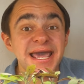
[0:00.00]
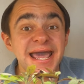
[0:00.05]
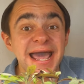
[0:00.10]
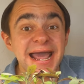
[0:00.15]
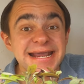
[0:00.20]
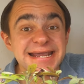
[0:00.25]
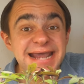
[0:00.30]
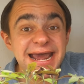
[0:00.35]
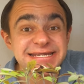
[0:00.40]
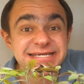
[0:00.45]

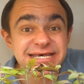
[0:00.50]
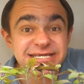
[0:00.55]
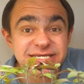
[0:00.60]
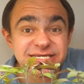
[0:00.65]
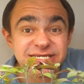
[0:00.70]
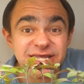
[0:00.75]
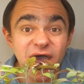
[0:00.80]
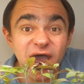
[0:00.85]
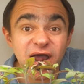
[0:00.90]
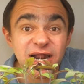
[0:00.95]
and get us
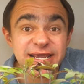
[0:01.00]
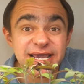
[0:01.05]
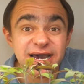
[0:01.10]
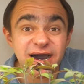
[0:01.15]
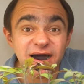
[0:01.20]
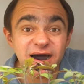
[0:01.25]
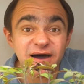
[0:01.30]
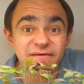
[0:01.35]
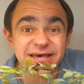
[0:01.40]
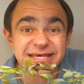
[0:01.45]
an
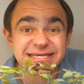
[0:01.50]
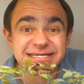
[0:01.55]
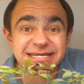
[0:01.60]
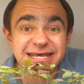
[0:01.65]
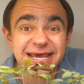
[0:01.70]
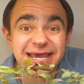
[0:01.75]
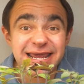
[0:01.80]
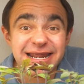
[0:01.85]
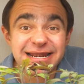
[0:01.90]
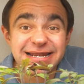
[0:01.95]
earlier harvest
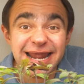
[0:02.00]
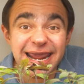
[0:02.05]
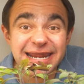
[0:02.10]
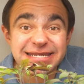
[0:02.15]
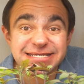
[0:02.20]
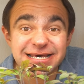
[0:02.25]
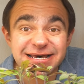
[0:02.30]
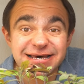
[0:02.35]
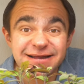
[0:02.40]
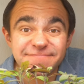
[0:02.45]

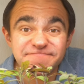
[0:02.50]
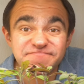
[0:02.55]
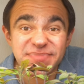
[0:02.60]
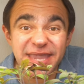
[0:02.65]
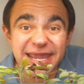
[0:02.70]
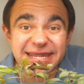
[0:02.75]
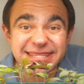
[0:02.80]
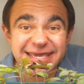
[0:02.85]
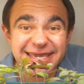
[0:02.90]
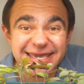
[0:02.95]
later
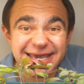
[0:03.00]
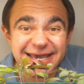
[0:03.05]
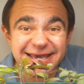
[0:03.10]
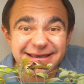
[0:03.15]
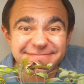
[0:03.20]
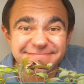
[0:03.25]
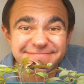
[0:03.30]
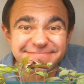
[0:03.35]
in the year.